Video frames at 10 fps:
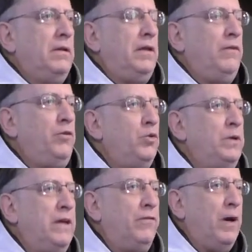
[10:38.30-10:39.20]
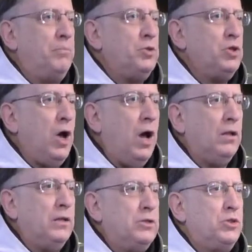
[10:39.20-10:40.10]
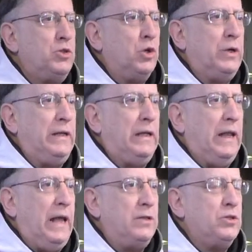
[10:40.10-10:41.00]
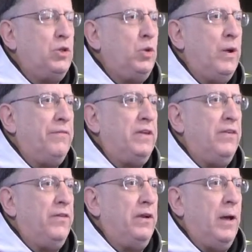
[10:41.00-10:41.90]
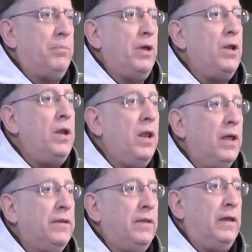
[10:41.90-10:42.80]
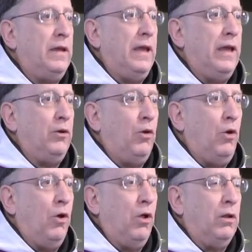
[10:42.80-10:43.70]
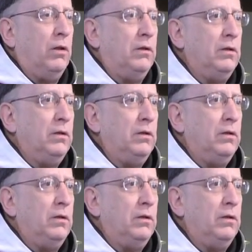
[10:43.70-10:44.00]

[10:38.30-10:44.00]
If you give up chocolates during Lent, you have given up nothing at all.